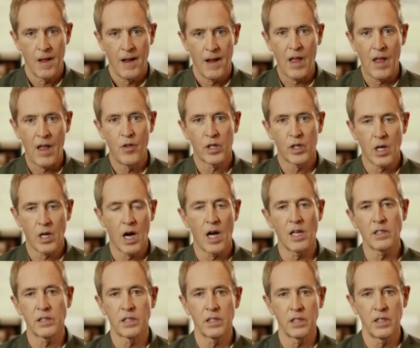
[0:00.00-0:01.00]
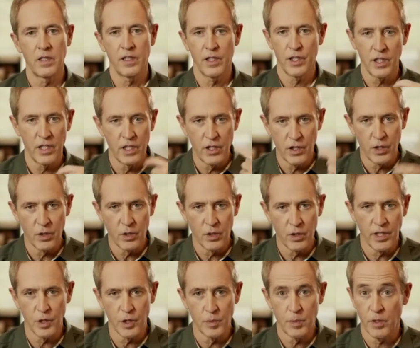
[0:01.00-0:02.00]
And they're constantly this internal
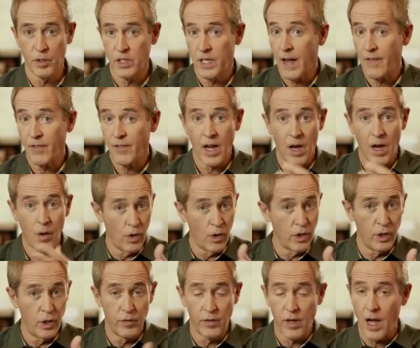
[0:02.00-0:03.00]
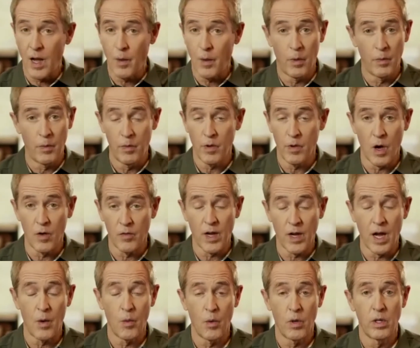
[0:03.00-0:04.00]
salesperson. I've got one, you've got one, we all have
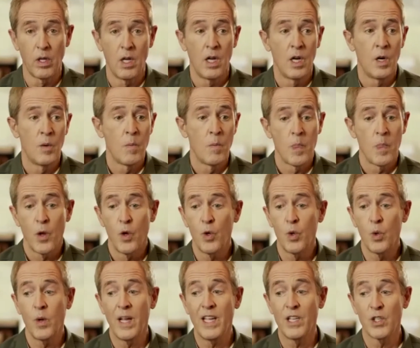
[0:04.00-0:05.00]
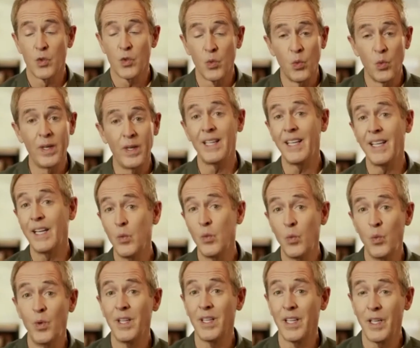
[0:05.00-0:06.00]
got one, who is really,
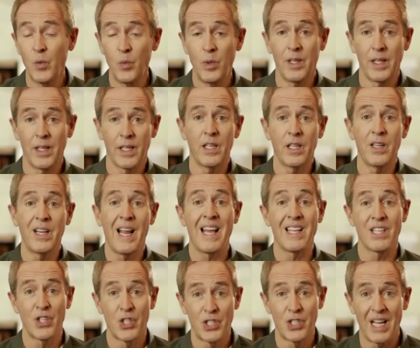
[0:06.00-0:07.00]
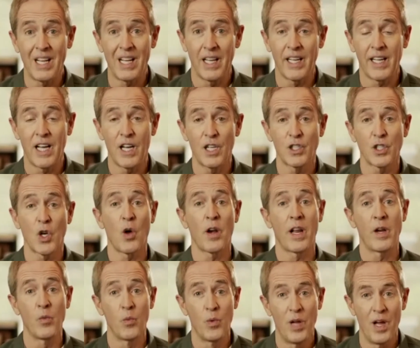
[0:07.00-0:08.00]
really, really good at selling us
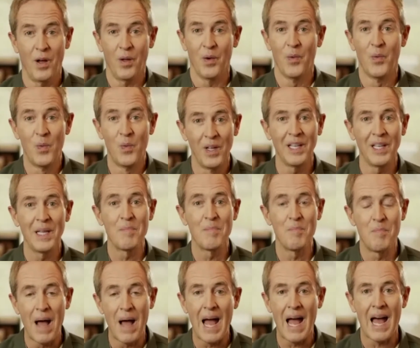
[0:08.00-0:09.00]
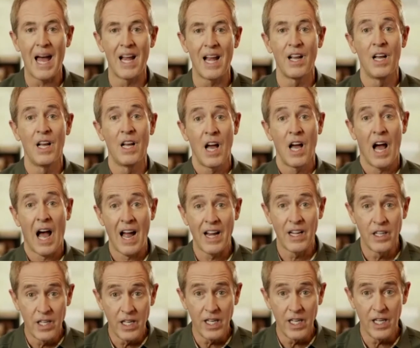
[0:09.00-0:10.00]
on really bad
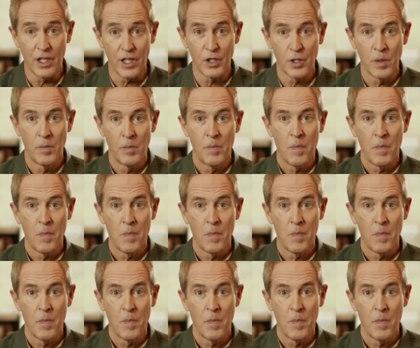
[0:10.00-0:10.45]
ideas.